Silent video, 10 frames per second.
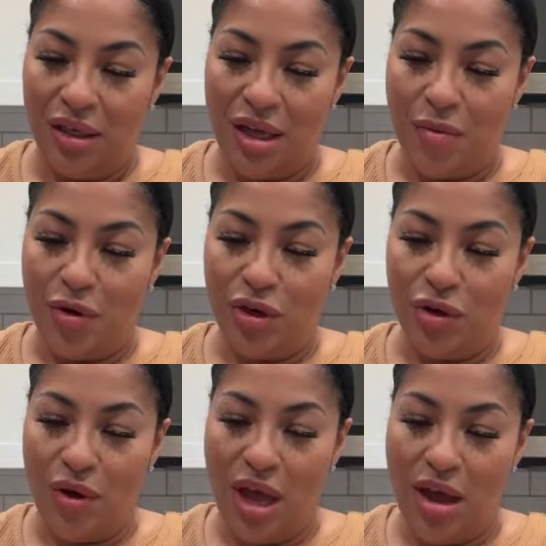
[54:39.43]
I'm only
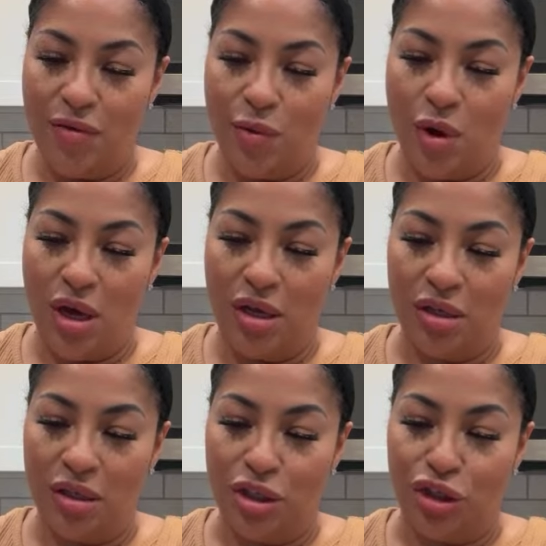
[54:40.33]
going to have one
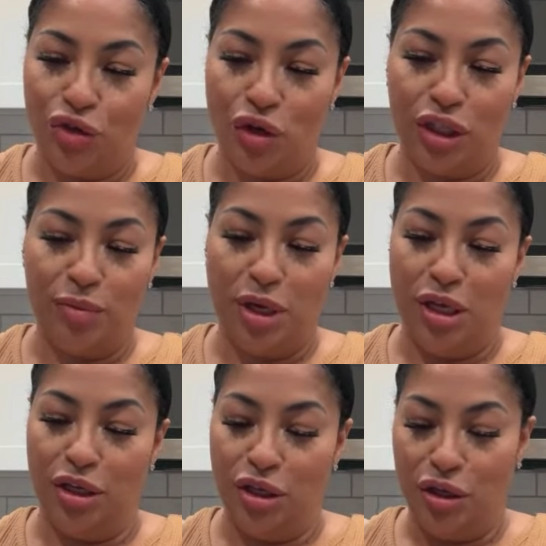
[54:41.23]
because trust
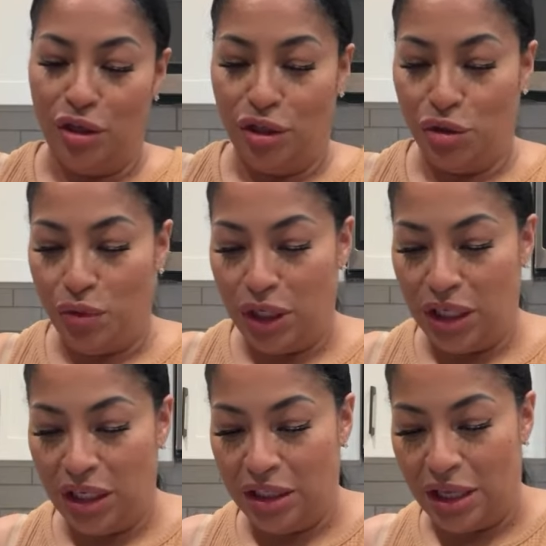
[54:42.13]
me, two of
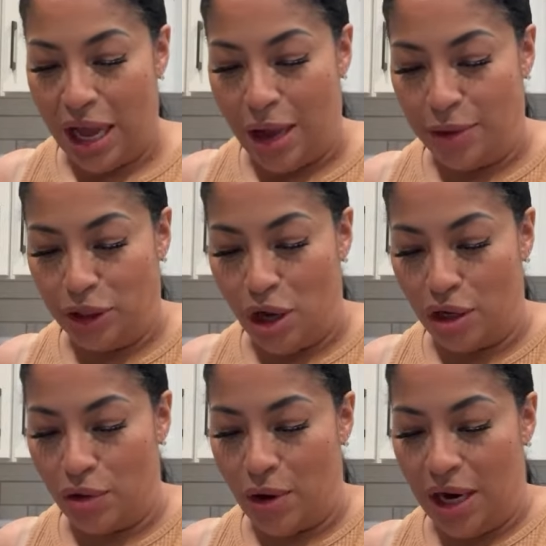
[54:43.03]
these, I'll be talking
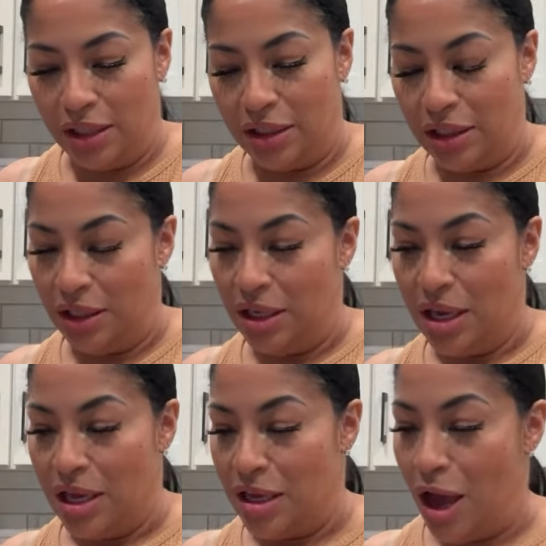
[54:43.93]
crazy.
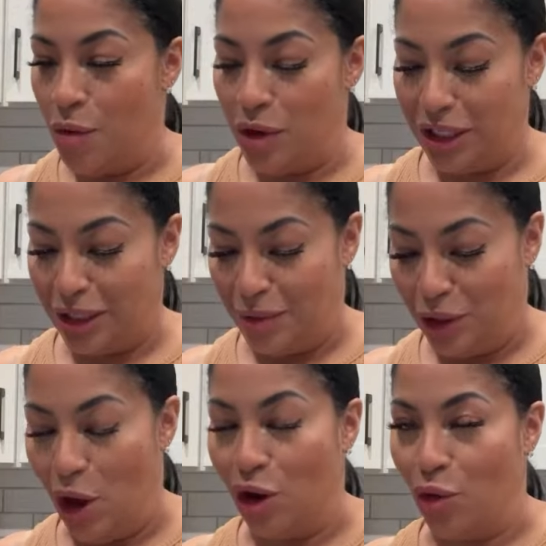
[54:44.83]
Y'all want to see me
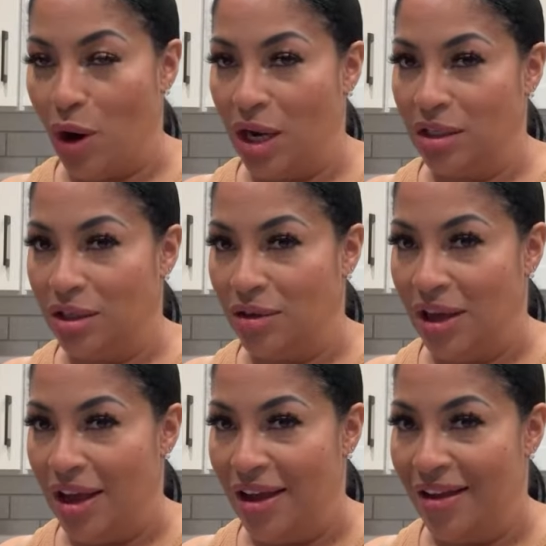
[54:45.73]
talking crazy, do
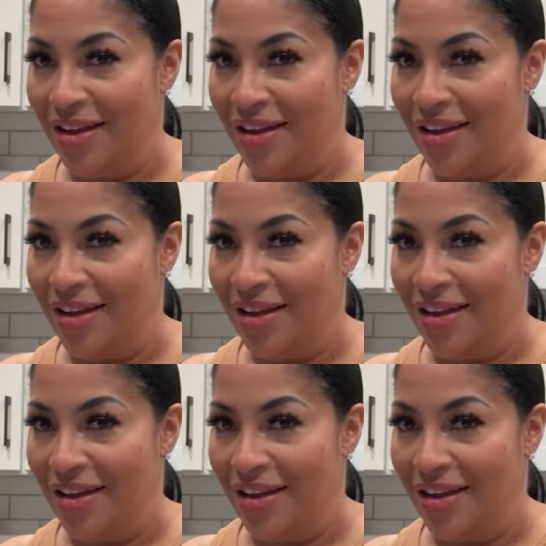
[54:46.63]
y'all?